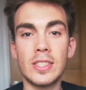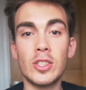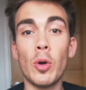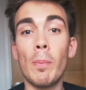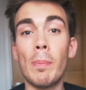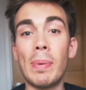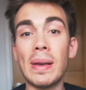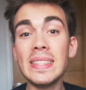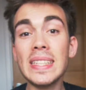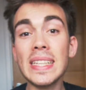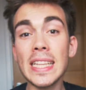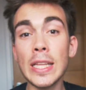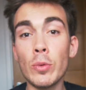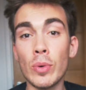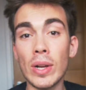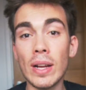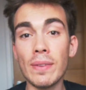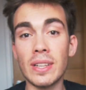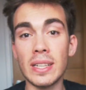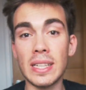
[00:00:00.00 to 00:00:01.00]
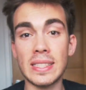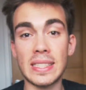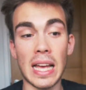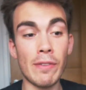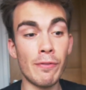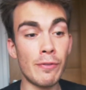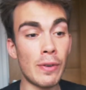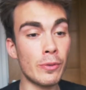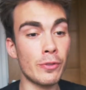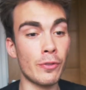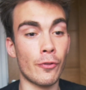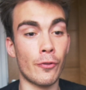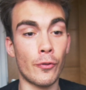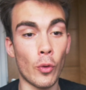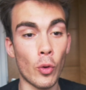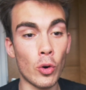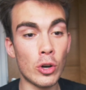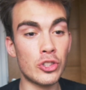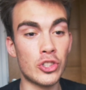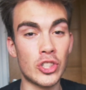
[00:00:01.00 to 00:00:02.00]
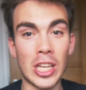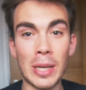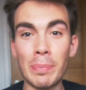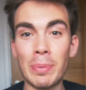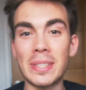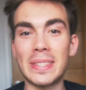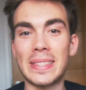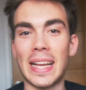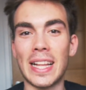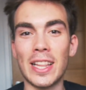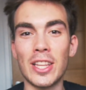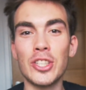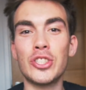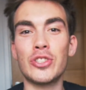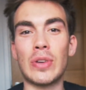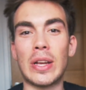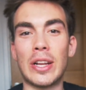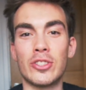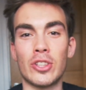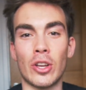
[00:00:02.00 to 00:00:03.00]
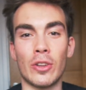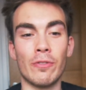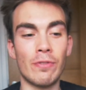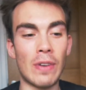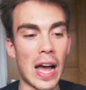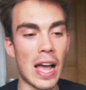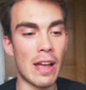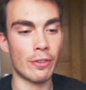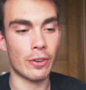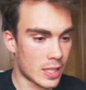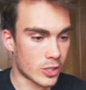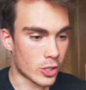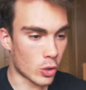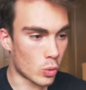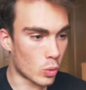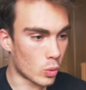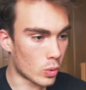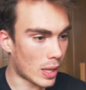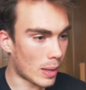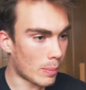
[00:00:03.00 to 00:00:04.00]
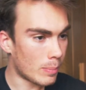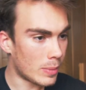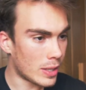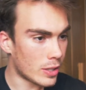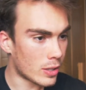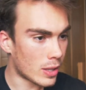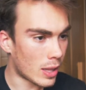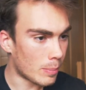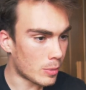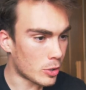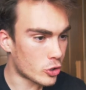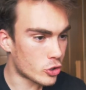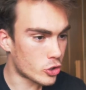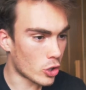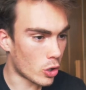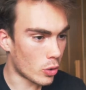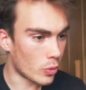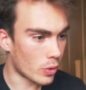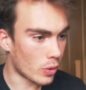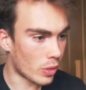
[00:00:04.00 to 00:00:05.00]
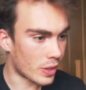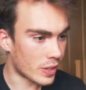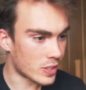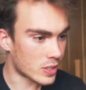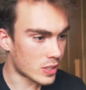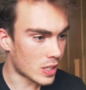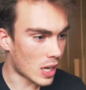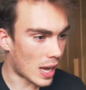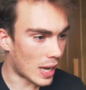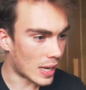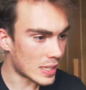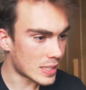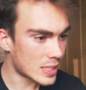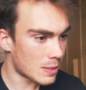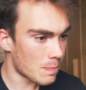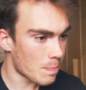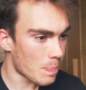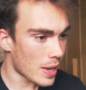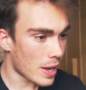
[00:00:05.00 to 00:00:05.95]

So basically what I've done is I found 4 cheapest illustrators on Fiverr. So let me show you these guys.